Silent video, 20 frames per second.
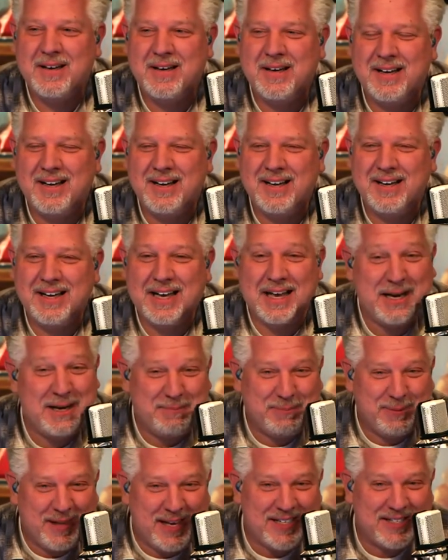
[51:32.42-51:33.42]
Any
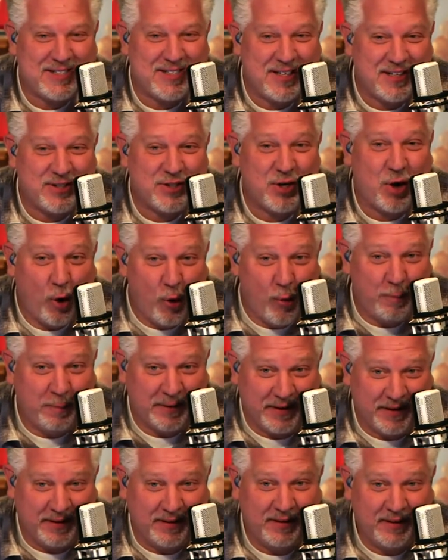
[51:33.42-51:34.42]
place that is
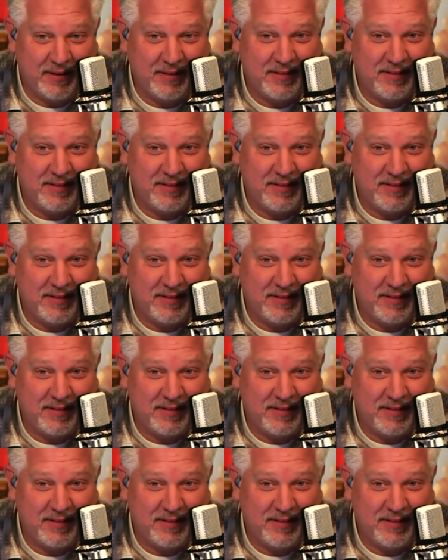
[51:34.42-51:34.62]
open.